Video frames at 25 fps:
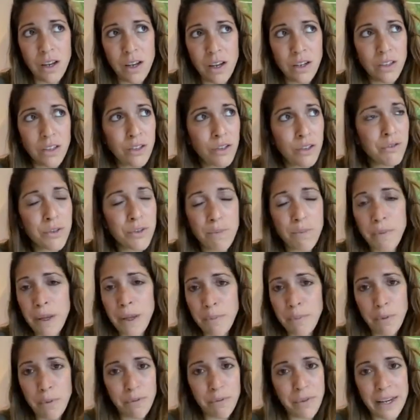because often
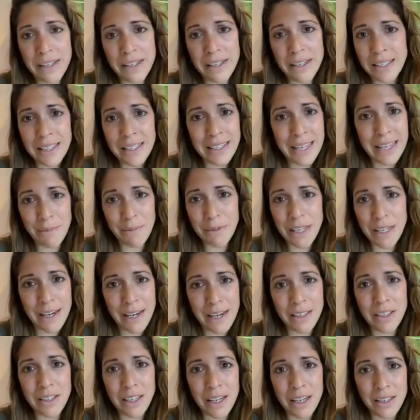people face the same
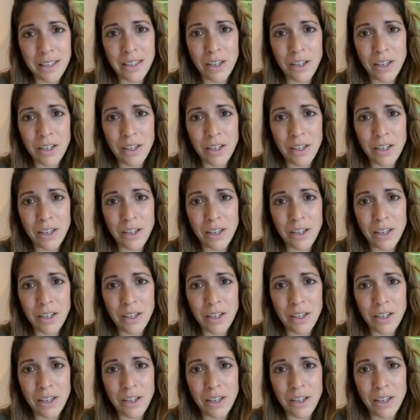challenges,